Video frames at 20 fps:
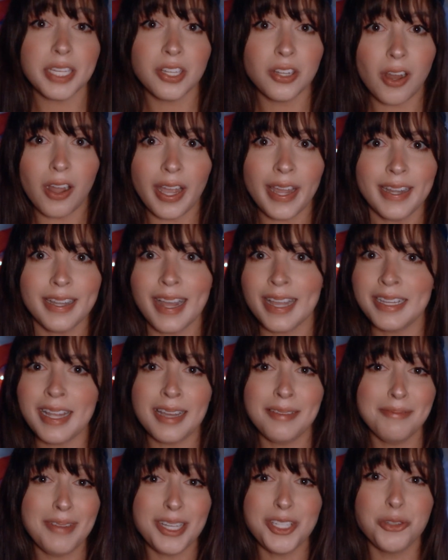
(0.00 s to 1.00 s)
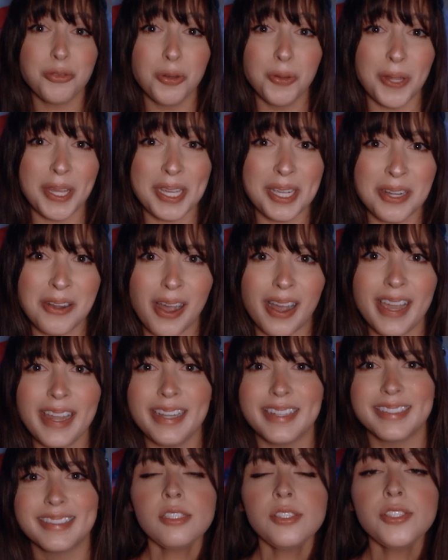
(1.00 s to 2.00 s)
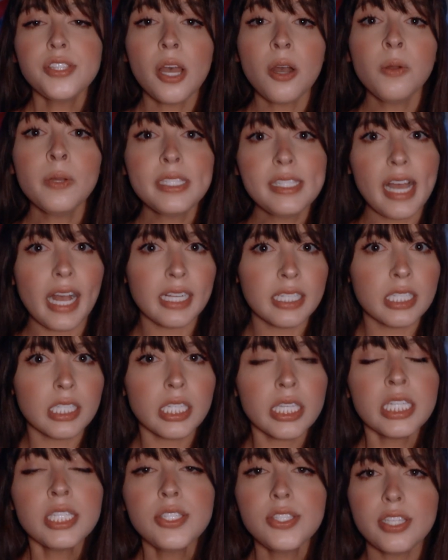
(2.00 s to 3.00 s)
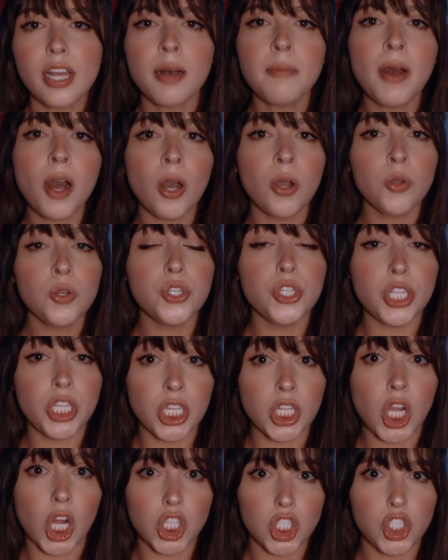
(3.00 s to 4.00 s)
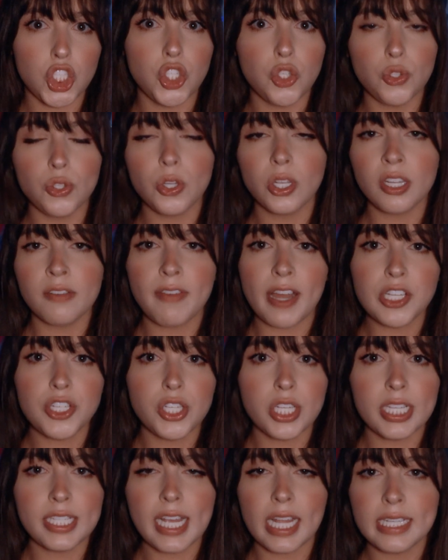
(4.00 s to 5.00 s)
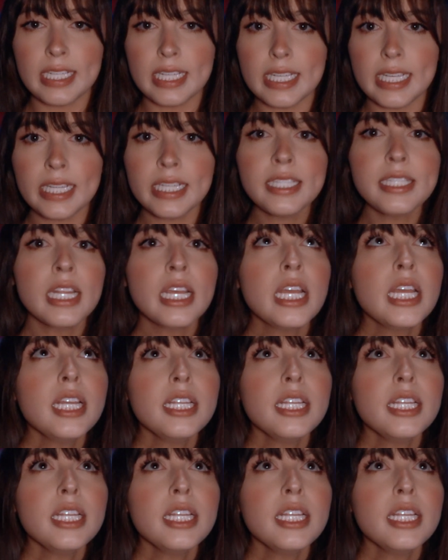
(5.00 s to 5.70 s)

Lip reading: cannot. I truly cannot. So technically, some OG Constitutional Convention attendees